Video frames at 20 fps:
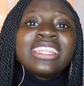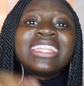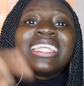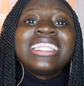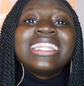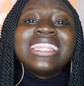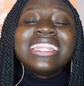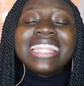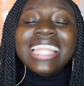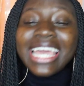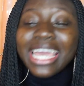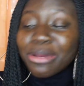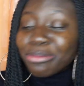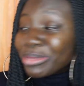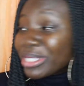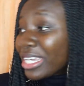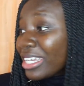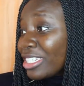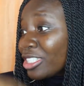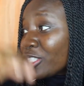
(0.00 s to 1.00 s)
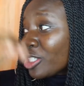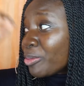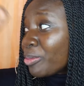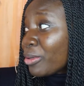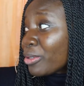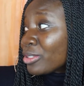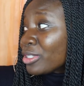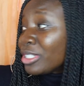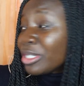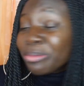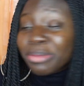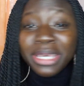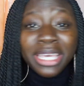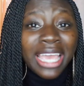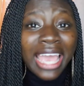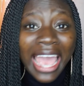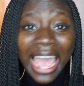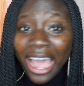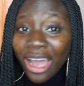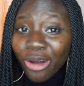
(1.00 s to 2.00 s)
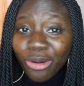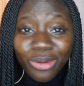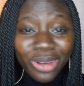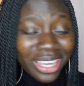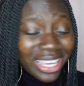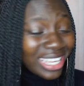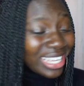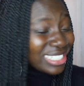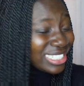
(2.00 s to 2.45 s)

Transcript: the lamp that is supposed to be out